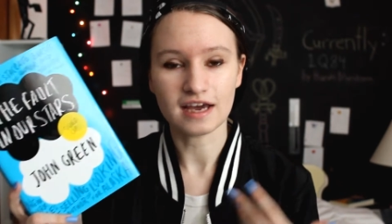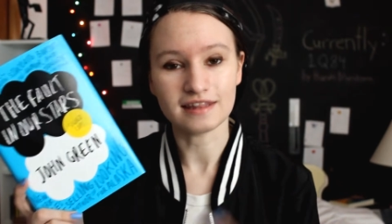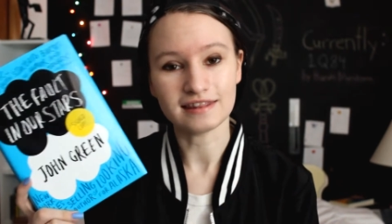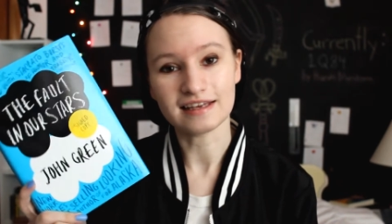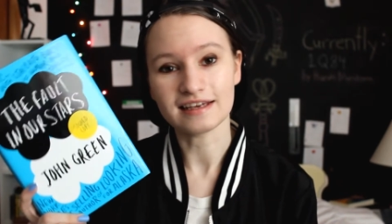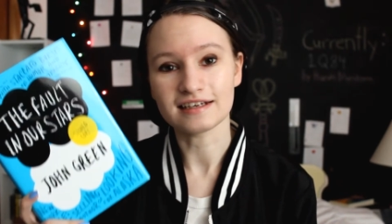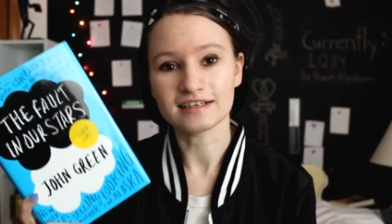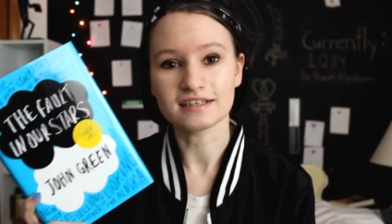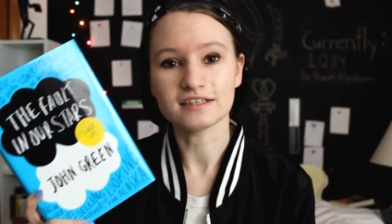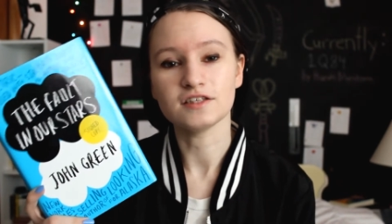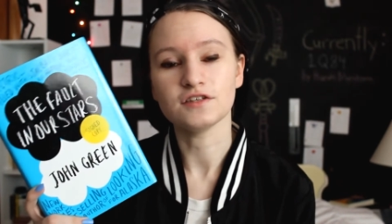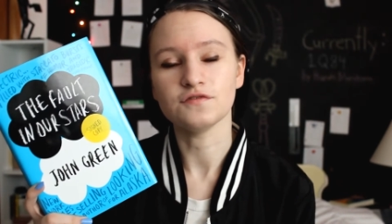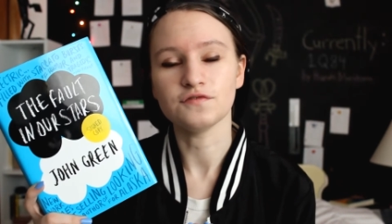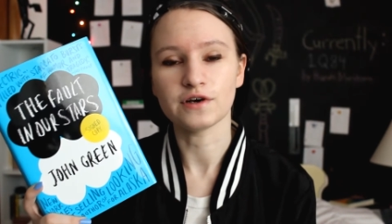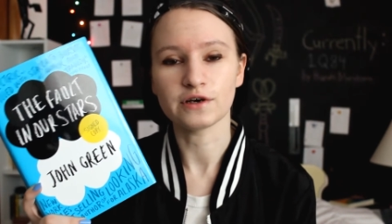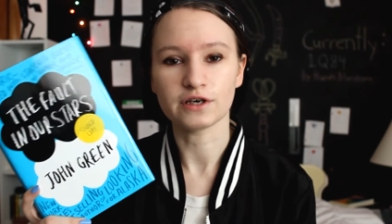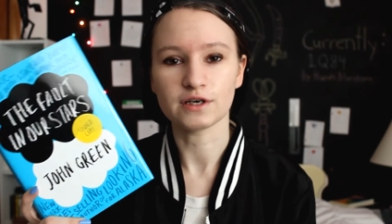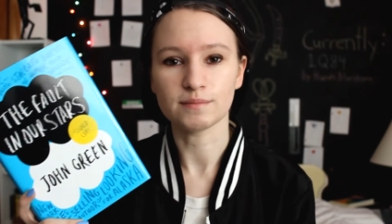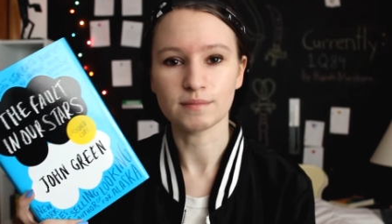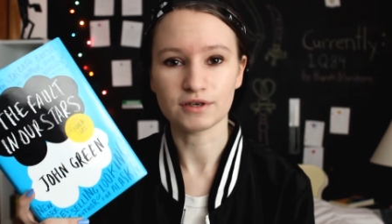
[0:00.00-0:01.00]
and that it is
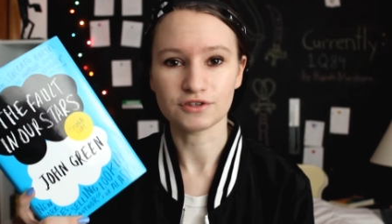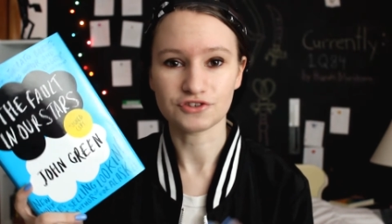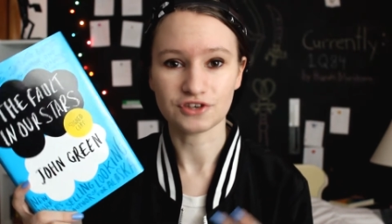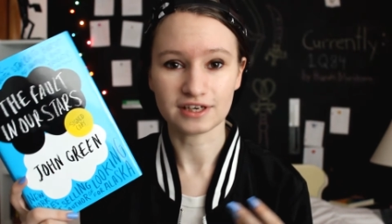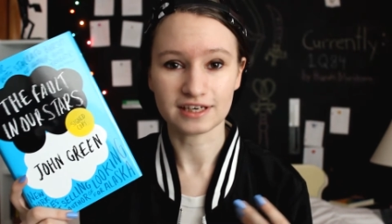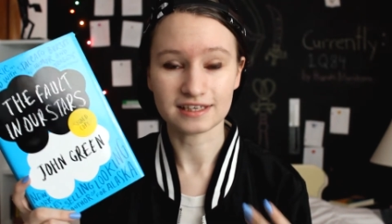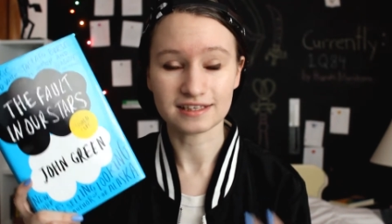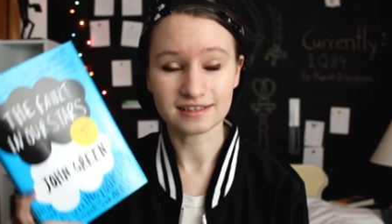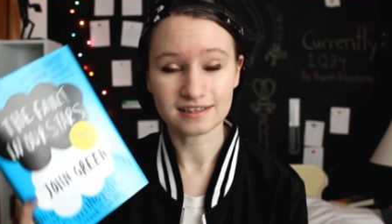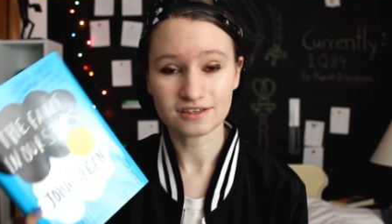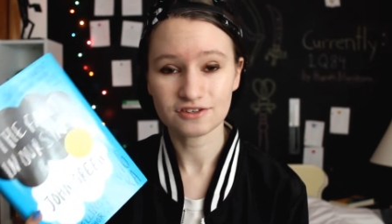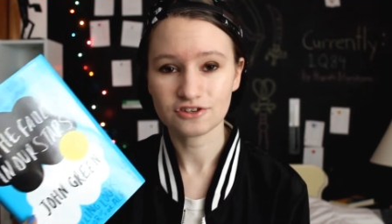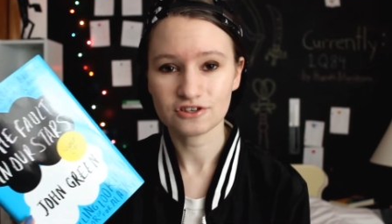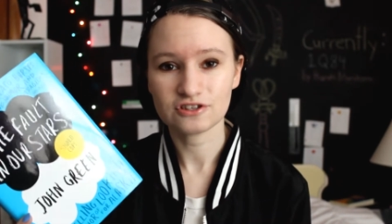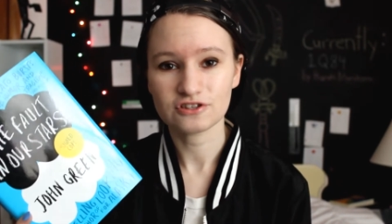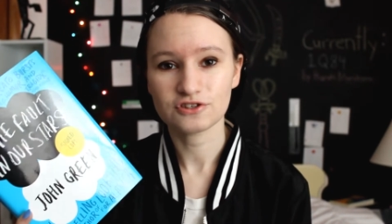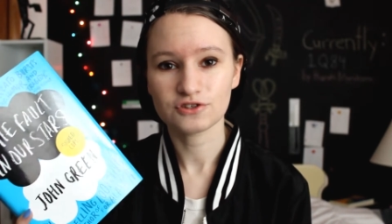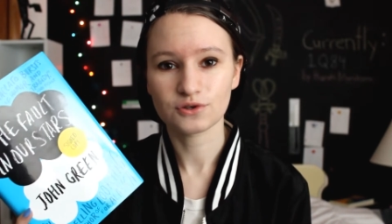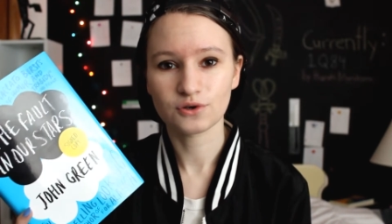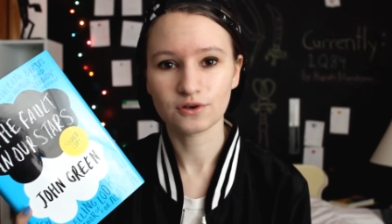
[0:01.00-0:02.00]
very much a
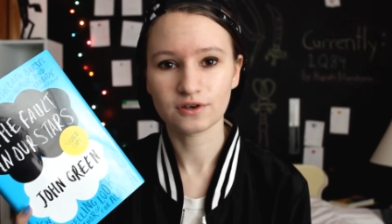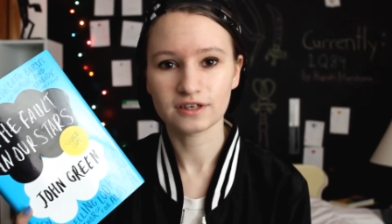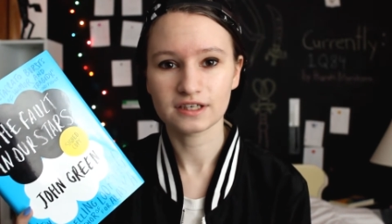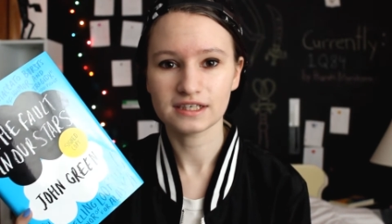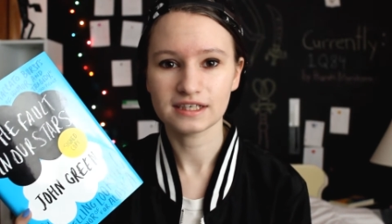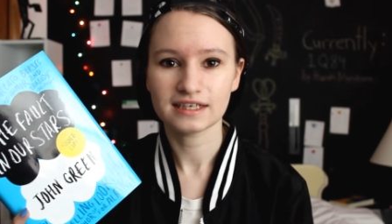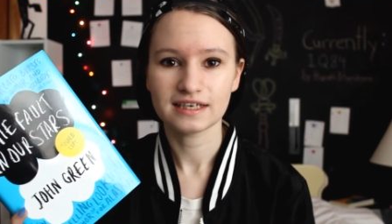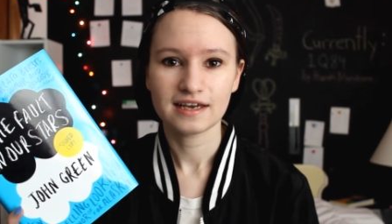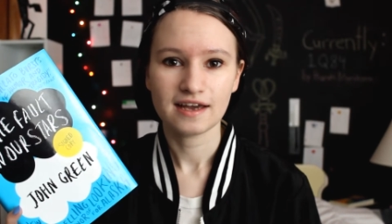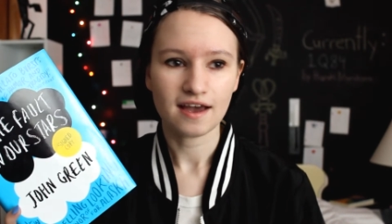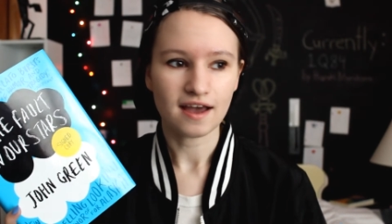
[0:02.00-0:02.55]
condition story